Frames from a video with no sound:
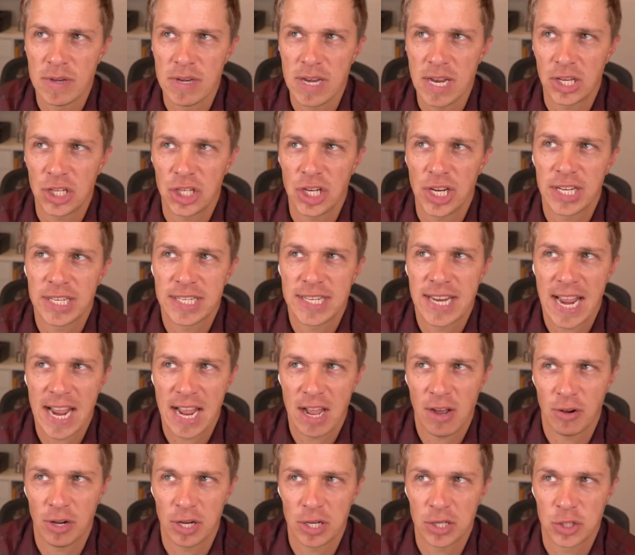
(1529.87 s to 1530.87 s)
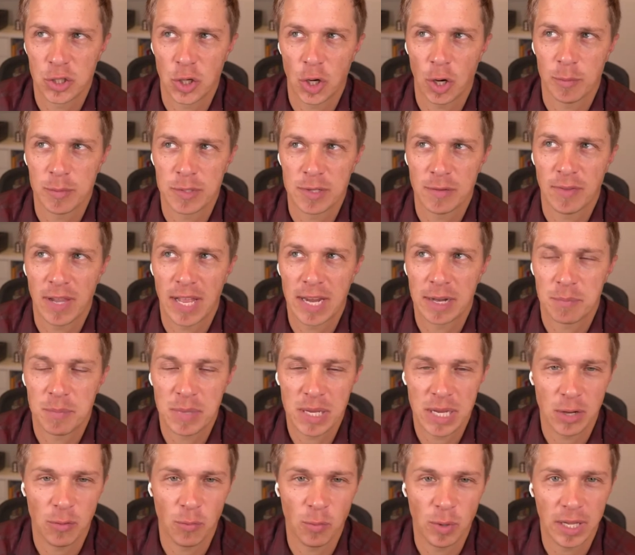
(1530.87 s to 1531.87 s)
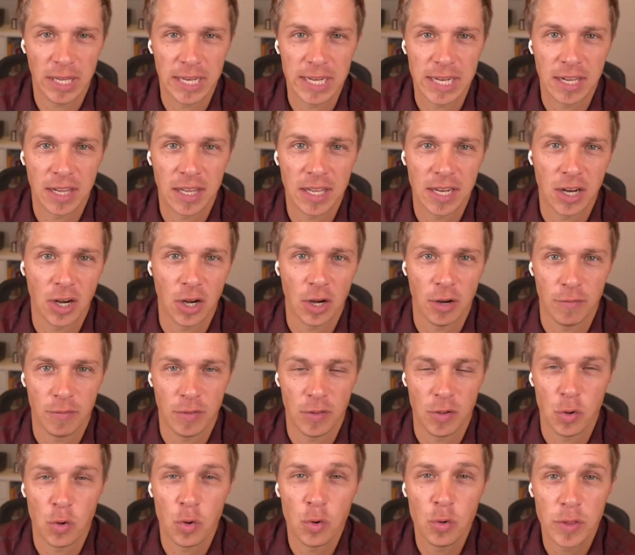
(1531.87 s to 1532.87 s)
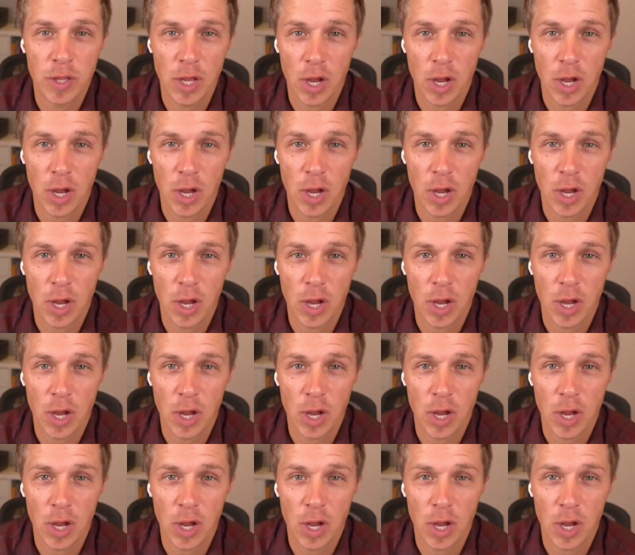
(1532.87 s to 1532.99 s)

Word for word: niching down in terms of like being really clear of